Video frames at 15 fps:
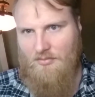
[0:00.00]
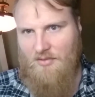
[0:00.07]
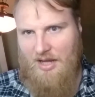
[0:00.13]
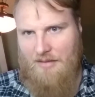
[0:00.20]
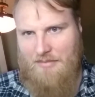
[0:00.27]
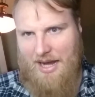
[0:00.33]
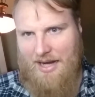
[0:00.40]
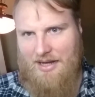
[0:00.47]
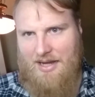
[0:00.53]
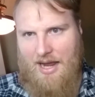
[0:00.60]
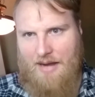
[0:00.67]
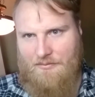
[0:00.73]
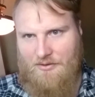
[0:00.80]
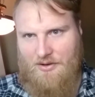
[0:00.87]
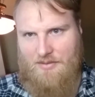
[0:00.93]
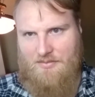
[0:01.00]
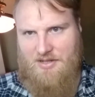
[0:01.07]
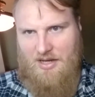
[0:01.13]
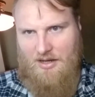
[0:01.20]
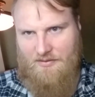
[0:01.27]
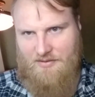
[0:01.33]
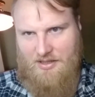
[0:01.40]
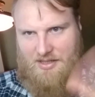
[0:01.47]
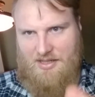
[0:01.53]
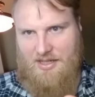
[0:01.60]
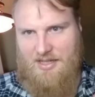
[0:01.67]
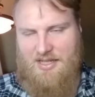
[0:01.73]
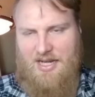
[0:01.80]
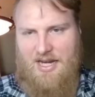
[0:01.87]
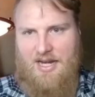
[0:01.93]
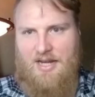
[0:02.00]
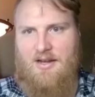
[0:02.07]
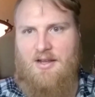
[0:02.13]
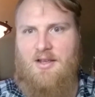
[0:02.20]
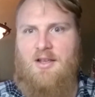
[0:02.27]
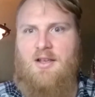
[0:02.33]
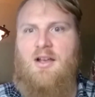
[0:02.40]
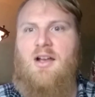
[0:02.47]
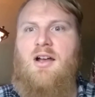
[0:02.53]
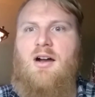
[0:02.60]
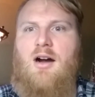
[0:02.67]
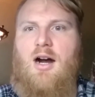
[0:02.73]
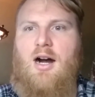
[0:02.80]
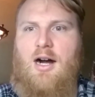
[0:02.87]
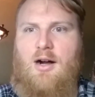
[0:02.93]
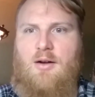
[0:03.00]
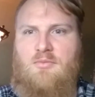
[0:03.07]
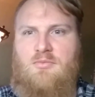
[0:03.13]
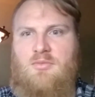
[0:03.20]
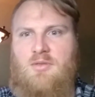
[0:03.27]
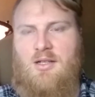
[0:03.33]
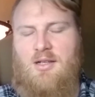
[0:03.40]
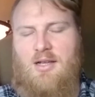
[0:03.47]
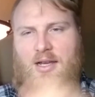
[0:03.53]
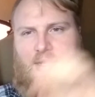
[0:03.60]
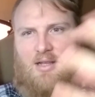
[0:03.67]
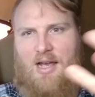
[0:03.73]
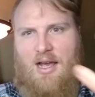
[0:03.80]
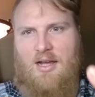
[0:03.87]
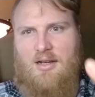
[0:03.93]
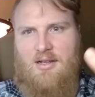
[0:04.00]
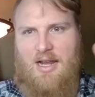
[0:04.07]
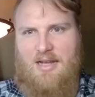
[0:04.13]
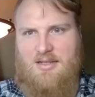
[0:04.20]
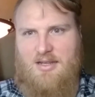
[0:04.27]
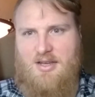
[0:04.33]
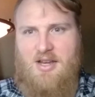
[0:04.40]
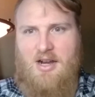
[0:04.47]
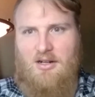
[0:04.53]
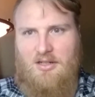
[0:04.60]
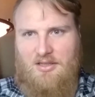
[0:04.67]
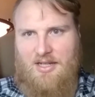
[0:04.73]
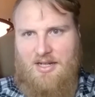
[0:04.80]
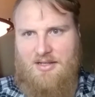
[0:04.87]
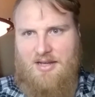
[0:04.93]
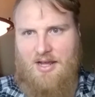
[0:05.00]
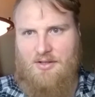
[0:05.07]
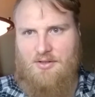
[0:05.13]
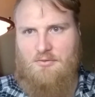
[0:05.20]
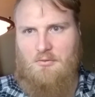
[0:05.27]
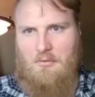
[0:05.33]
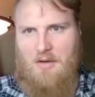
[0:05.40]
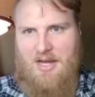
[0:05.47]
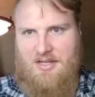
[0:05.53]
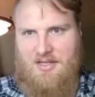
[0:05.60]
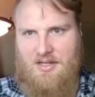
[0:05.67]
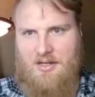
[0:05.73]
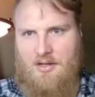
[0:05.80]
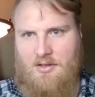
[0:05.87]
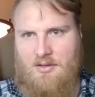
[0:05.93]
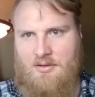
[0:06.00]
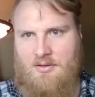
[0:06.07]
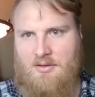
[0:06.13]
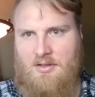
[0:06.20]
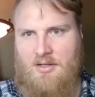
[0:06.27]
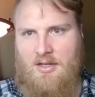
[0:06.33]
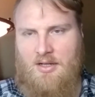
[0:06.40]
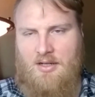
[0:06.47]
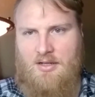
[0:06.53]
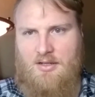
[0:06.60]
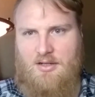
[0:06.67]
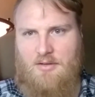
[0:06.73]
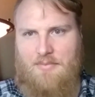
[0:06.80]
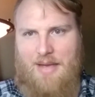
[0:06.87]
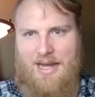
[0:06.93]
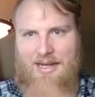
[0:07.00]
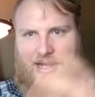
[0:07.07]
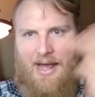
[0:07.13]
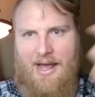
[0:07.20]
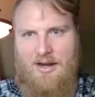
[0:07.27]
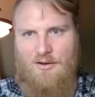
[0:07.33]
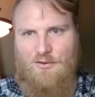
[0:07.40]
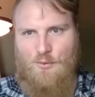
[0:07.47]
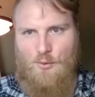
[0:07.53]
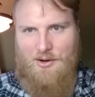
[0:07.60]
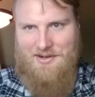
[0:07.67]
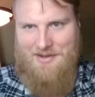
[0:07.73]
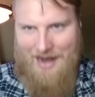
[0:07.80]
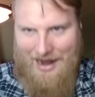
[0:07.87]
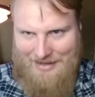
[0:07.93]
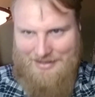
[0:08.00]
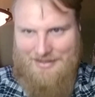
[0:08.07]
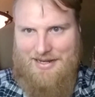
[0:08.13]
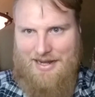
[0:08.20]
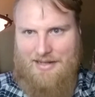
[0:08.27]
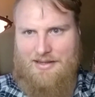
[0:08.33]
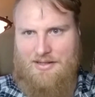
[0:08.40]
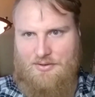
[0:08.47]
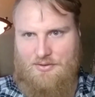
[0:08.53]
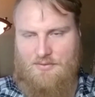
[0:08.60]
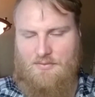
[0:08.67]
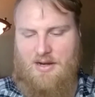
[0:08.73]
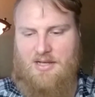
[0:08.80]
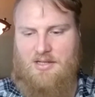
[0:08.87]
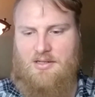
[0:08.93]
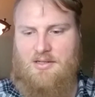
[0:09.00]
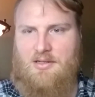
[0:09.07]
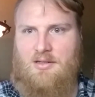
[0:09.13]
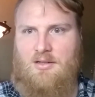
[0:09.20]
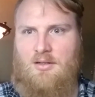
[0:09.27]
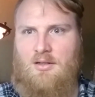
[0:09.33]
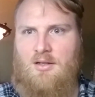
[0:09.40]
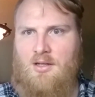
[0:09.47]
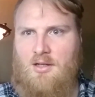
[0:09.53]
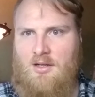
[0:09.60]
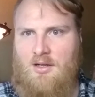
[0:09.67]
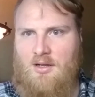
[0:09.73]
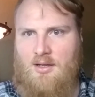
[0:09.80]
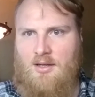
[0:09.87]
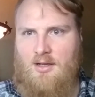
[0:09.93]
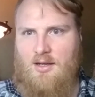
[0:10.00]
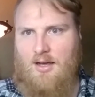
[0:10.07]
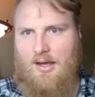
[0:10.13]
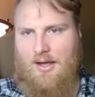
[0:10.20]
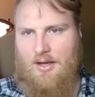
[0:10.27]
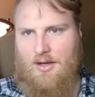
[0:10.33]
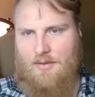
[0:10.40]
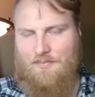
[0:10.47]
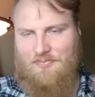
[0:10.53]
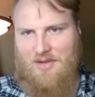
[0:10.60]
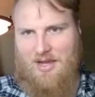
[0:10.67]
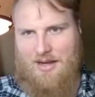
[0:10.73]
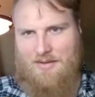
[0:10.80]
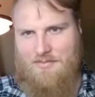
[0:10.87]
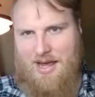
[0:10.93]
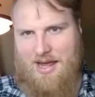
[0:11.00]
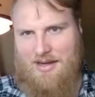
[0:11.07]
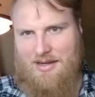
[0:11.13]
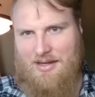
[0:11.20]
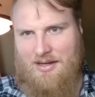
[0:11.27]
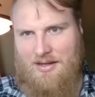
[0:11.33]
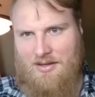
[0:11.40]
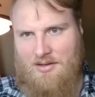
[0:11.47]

and make a name for themselves and succeed, and that necessarily entails risk. So men can't afford not to take those risks, and men